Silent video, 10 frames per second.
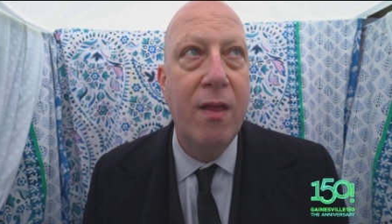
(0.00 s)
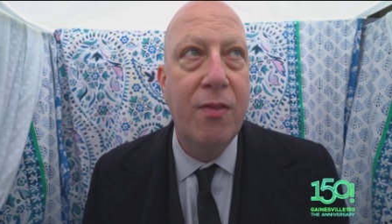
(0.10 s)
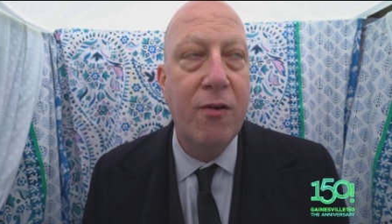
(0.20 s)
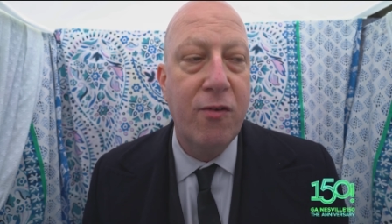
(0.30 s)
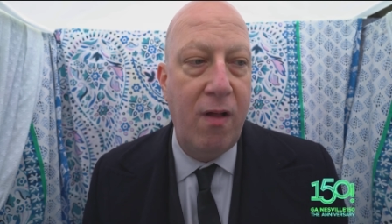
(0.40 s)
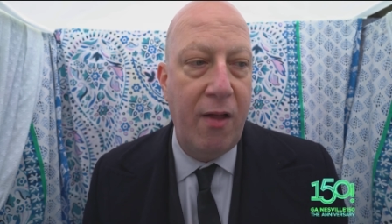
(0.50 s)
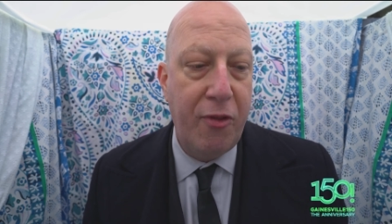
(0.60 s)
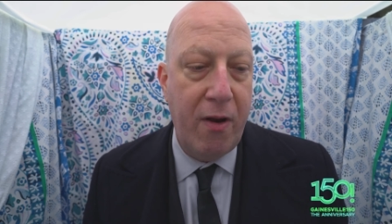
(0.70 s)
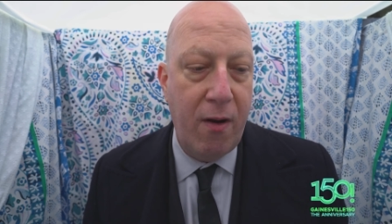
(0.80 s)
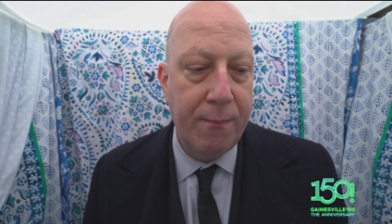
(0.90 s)
There's a lot
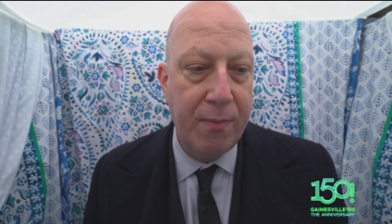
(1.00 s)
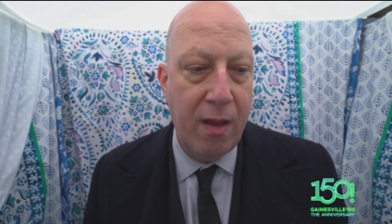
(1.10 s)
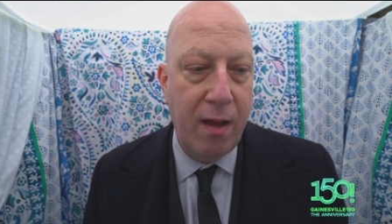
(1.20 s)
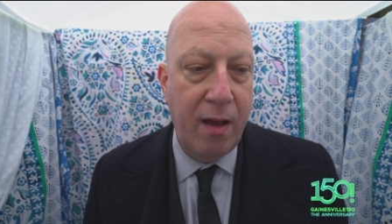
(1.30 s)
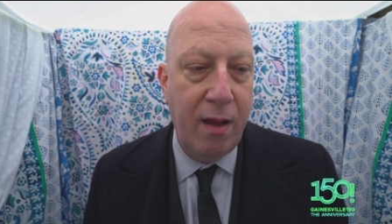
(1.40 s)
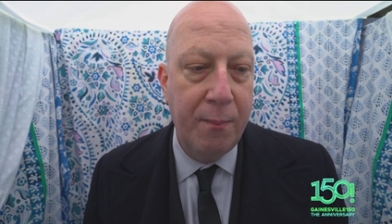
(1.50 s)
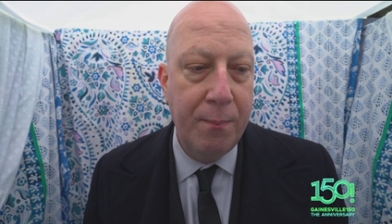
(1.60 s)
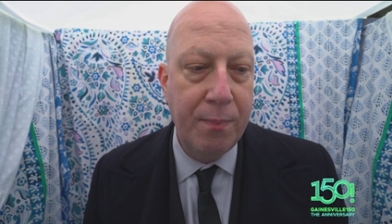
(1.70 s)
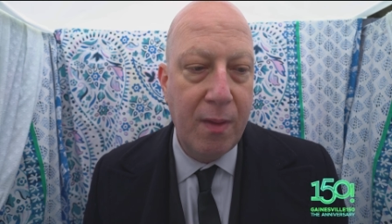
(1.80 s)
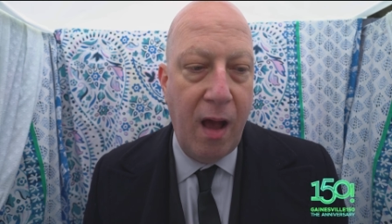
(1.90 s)
there.
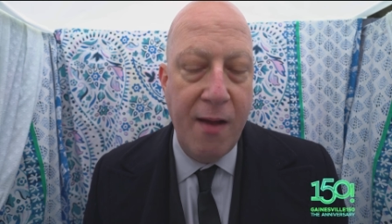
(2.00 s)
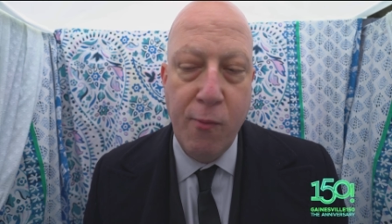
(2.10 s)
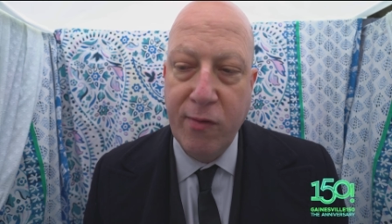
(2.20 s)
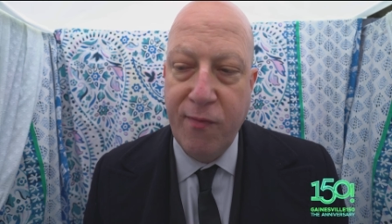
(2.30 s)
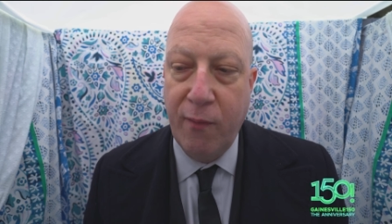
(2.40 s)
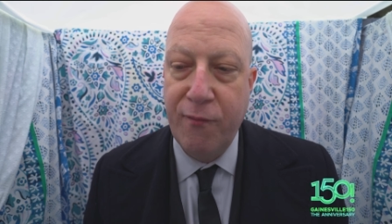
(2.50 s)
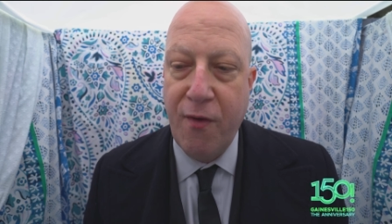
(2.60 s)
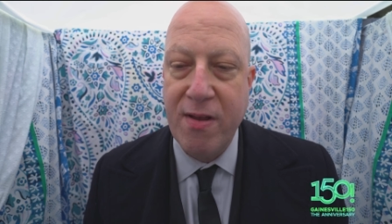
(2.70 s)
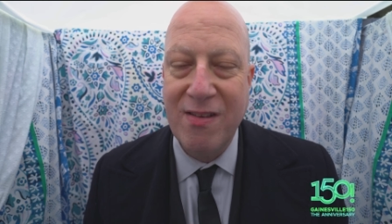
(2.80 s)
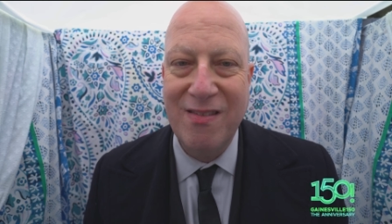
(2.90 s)
I always felt
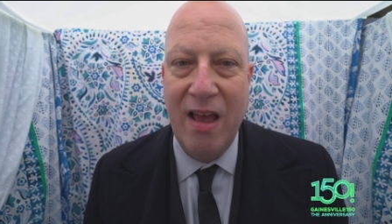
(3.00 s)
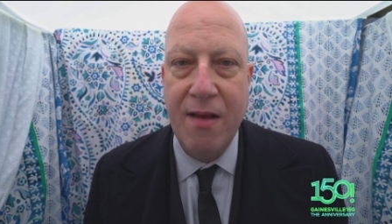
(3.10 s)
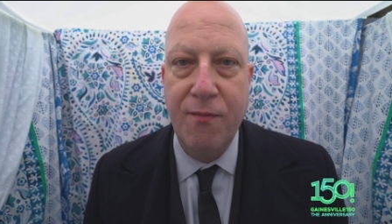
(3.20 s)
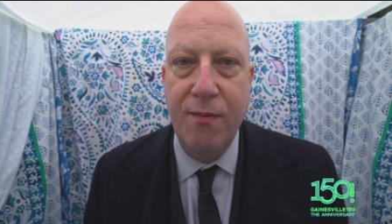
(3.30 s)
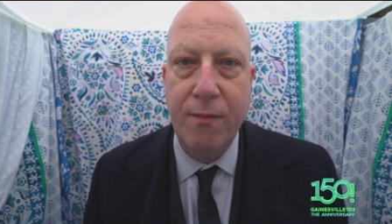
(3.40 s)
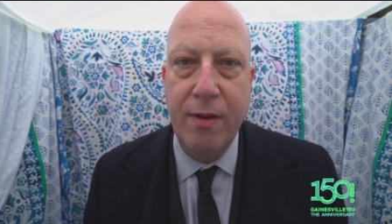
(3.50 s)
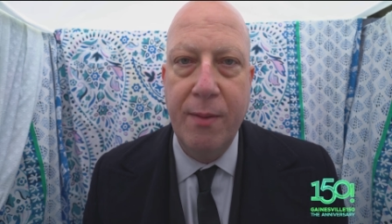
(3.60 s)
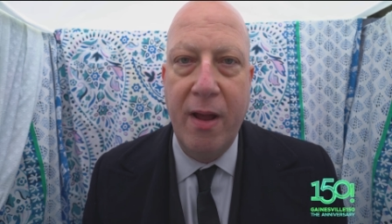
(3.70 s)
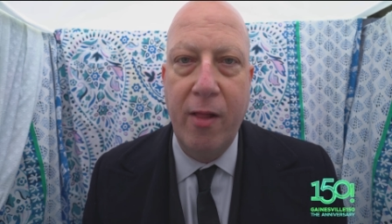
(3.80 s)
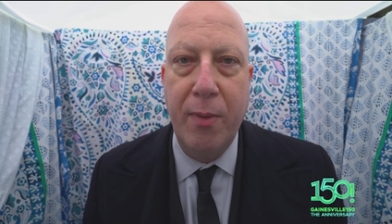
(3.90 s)
very safe
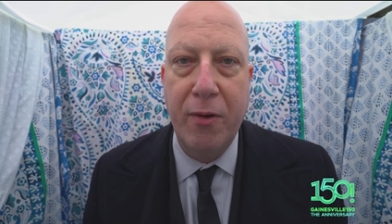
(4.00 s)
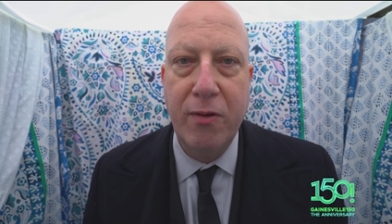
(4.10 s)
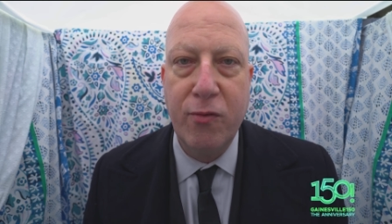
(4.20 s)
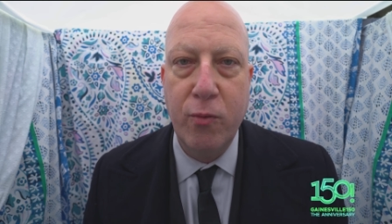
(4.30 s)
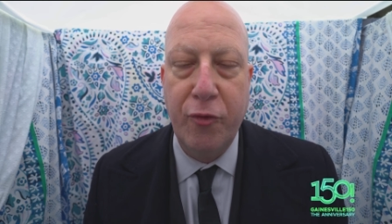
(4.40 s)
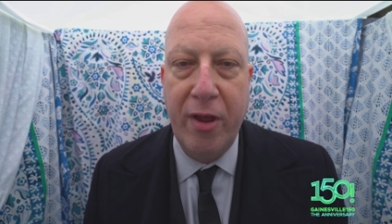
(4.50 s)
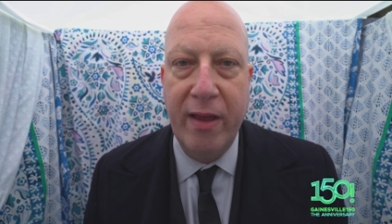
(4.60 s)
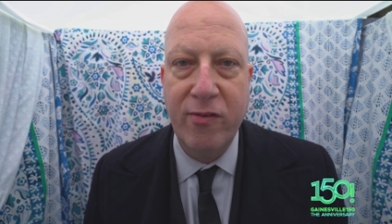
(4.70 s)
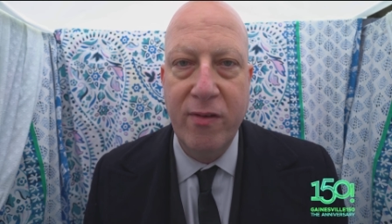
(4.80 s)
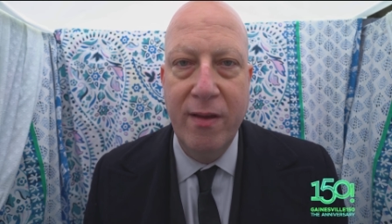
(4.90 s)
in my elementary school
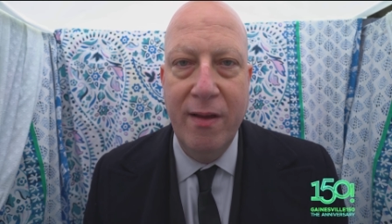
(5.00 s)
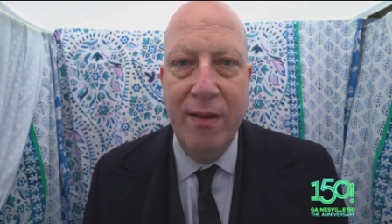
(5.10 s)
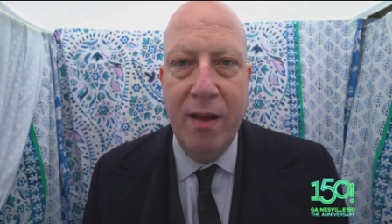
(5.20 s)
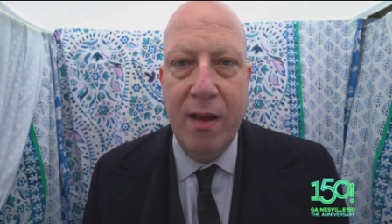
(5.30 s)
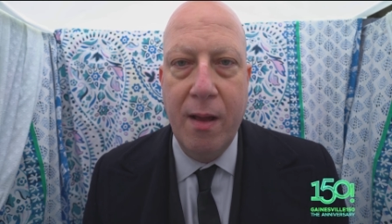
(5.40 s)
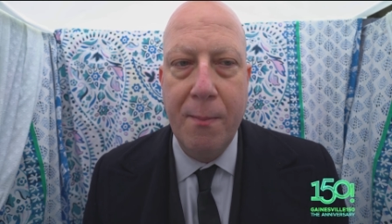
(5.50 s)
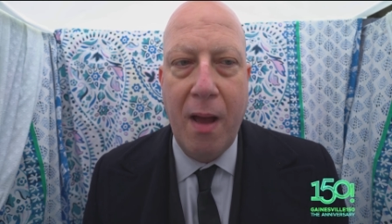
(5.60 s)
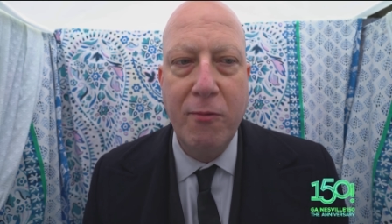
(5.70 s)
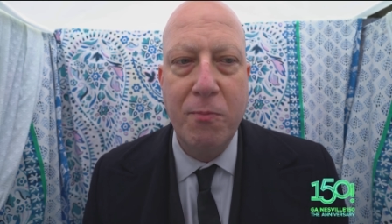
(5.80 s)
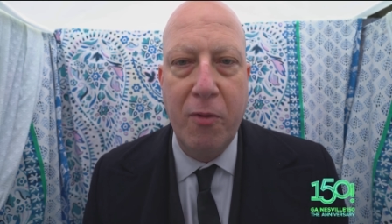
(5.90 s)
days.
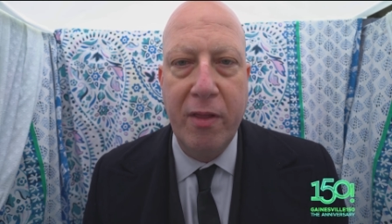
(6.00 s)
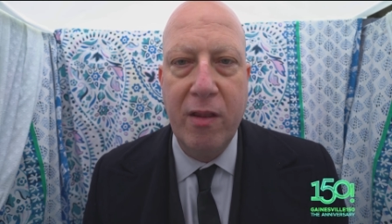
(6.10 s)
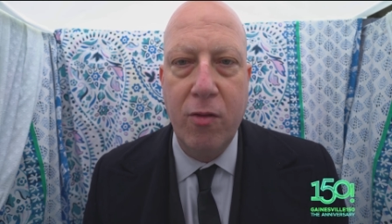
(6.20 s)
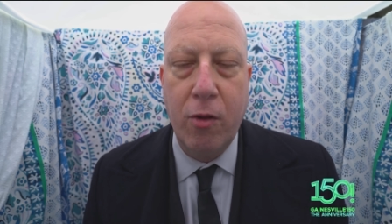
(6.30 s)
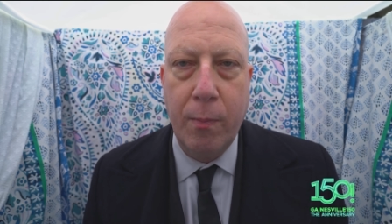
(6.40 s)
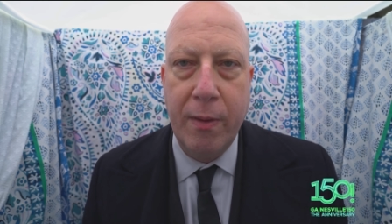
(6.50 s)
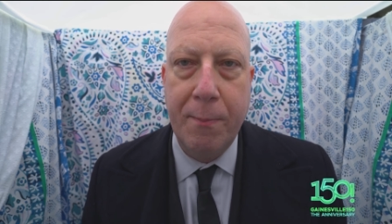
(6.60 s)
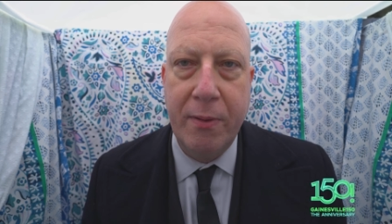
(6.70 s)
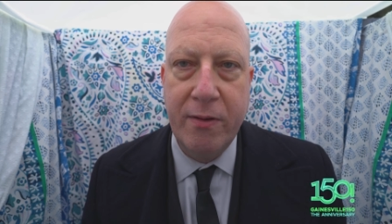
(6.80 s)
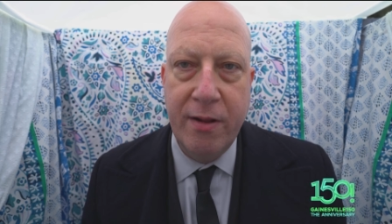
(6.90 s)
I was bullied a little
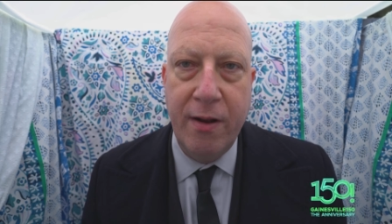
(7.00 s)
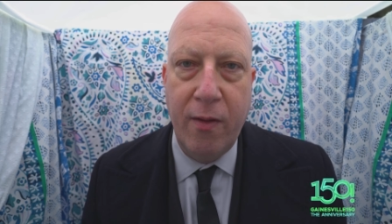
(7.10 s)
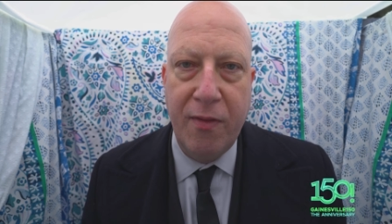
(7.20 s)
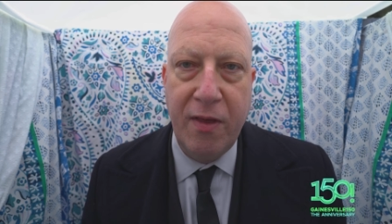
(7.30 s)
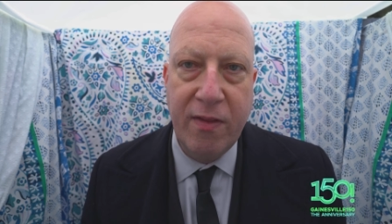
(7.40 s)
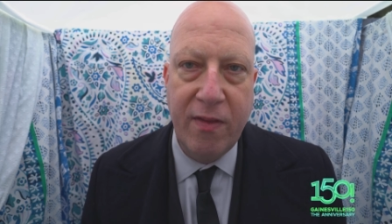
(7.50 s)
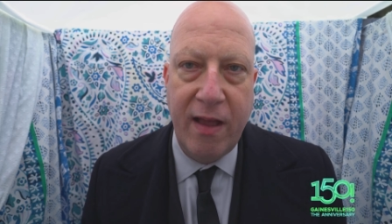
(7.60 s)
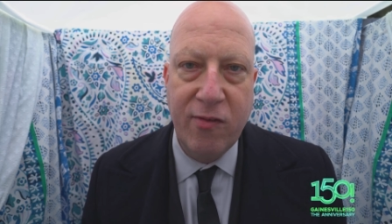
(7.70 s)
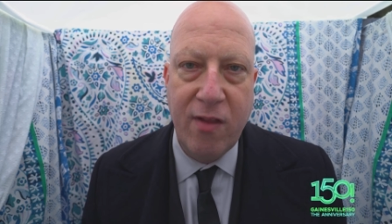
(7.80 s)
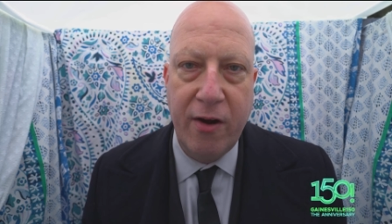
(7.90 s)
bit, but you know, I think that
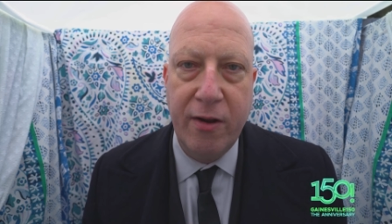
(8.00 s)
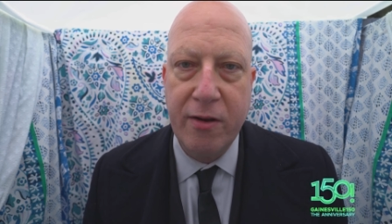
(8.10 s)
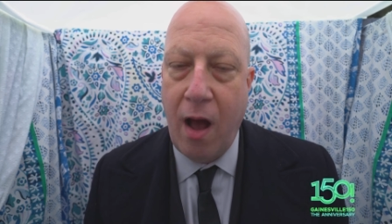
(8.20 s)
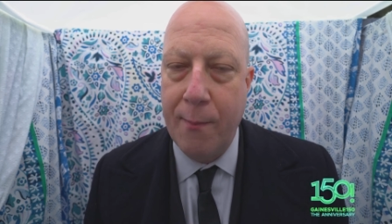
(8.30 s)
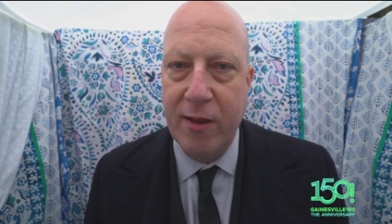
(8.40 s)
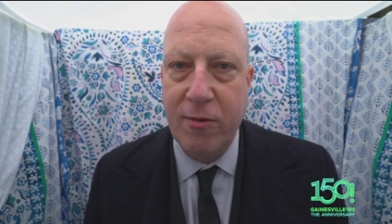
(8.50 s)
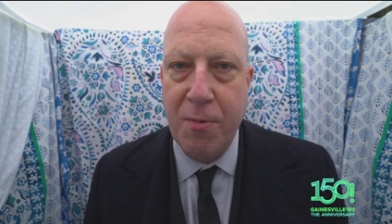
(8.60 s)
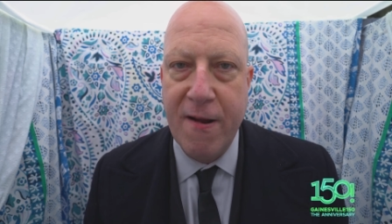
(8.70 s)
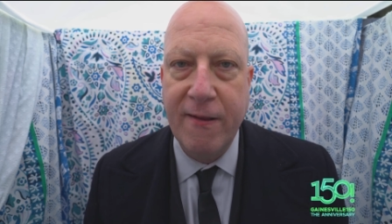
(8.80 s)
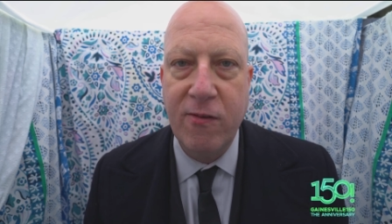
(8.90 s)
that's not an uncommon
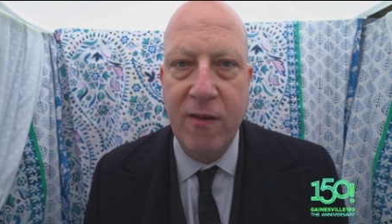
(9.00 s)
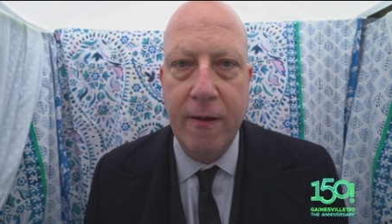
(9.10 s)
experience.